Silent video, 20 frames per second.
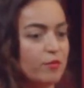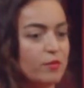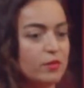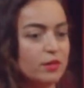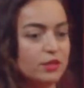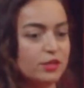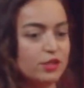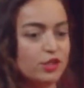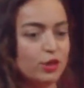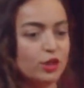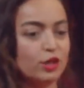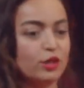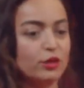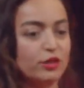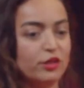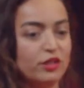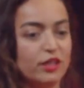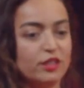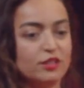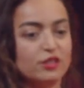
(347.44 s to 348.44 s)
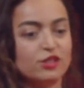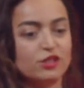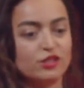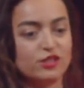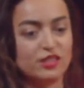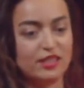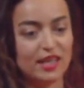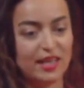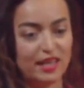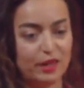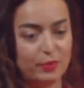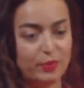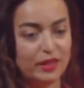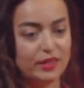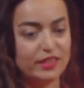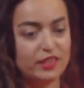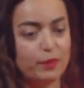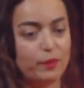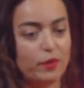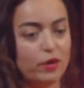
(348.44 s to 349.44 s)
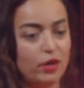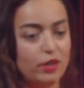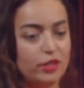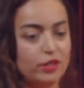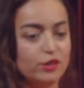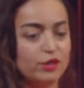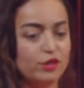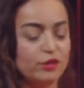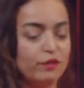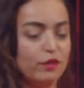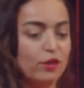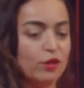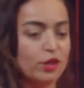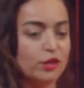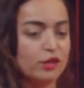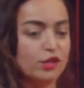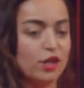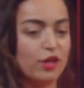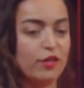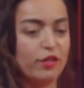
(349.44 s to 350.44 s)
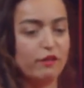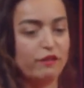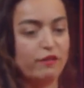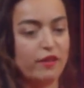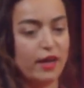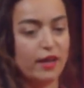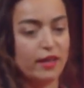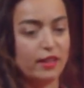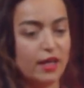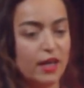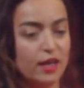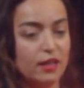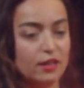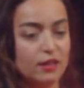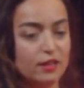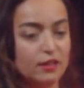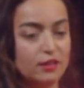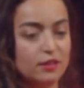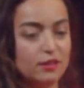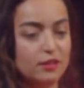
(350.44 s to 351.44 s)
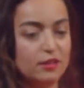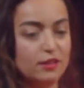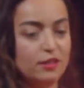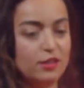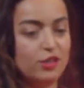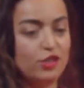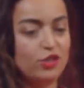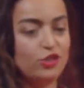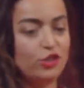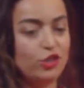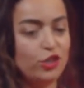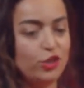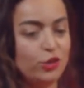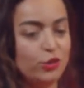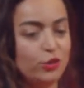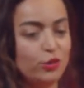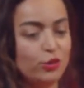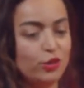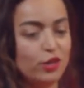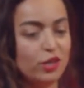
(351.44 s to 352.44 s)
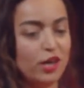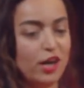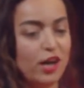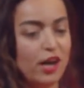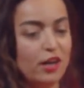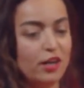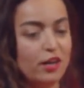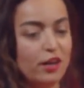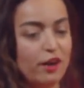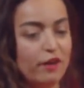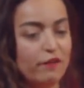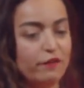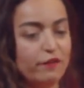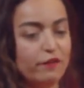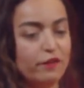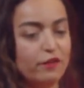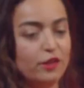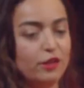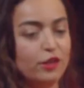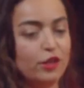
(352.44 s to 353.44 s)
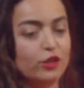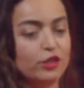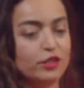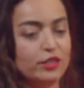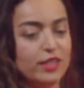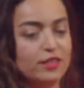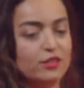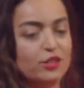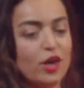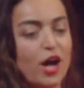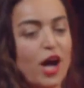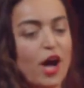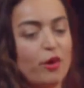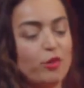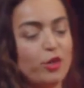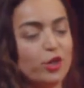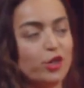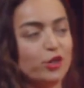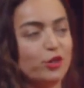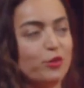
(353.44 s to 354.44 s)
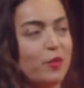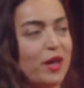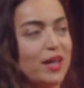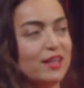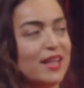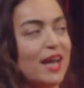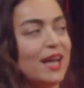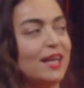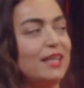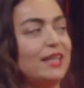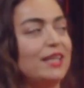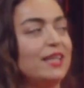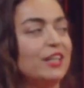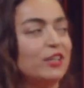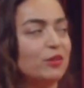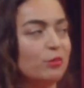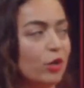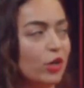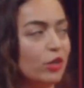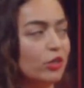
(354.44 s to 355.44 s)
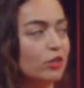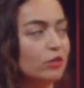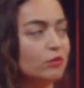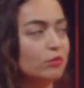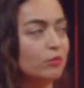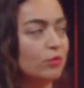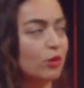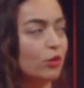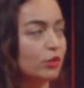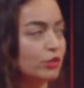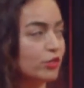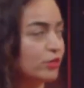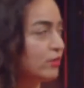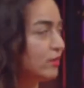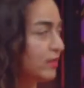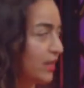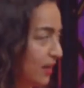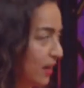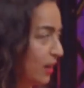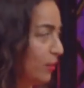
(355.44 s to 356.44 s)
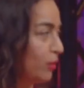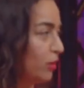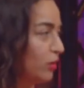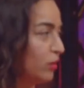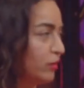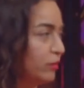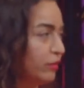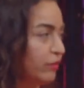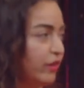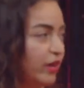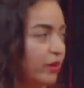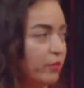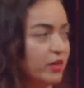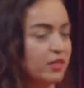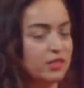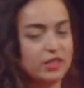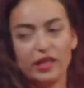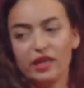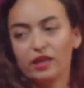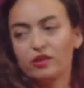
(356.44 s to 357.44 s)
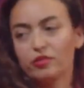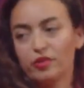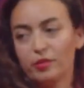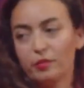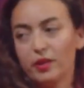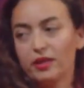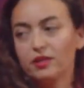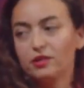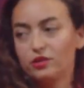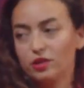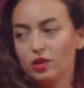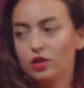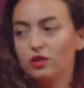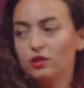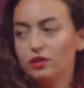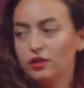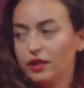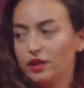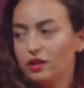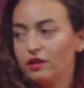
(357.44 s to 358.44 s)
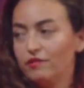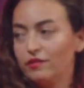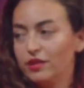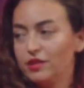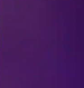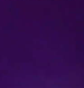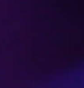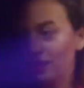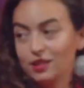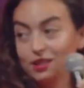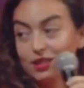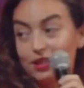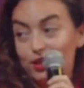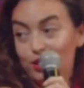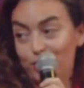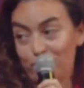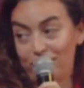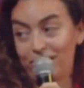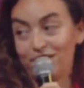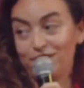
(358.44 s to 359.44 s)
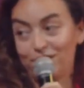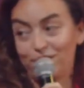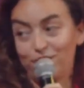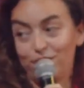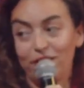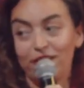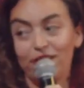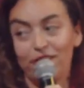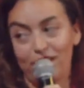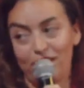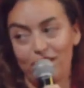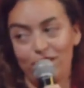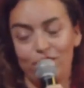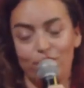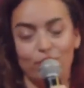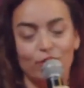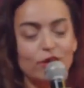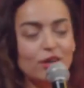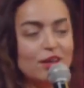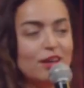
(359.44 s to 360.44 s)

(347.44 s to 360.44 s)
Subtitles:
So the sustainability part used to focus on the fact that you kind of looked into how you could make that linear model more sustainable, very much incremental innovation connected to it. Thank you.